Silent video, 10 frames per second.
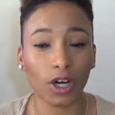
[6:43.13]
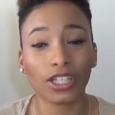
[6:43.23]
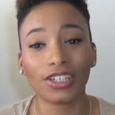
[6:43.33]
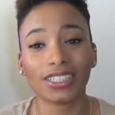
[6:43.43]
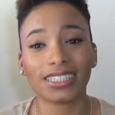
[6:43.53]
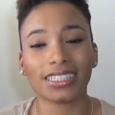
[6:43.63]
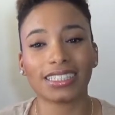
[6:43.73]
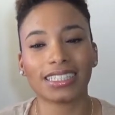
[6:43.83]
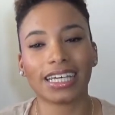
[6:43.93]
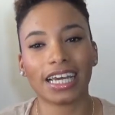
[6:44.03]
Earlier this
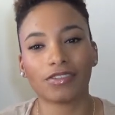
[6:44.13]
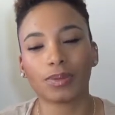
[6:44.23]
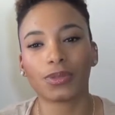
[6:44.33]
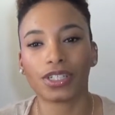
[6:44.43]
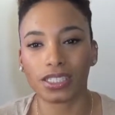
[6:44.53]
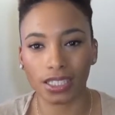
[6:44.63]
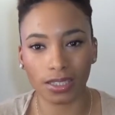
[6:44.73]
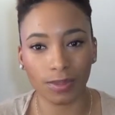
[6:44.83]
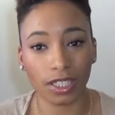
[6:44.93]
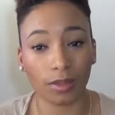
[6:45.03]
season, they gave some
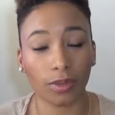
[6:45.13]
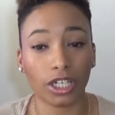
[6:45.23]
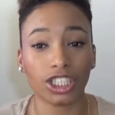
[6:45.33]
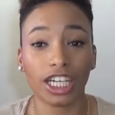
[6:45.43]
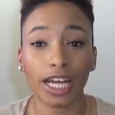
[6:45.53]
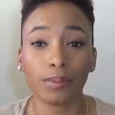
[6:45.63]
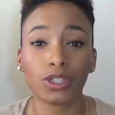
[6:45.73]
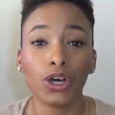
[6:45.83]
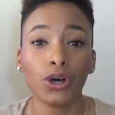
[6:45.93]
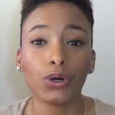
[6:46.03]
criticism to LeBron James,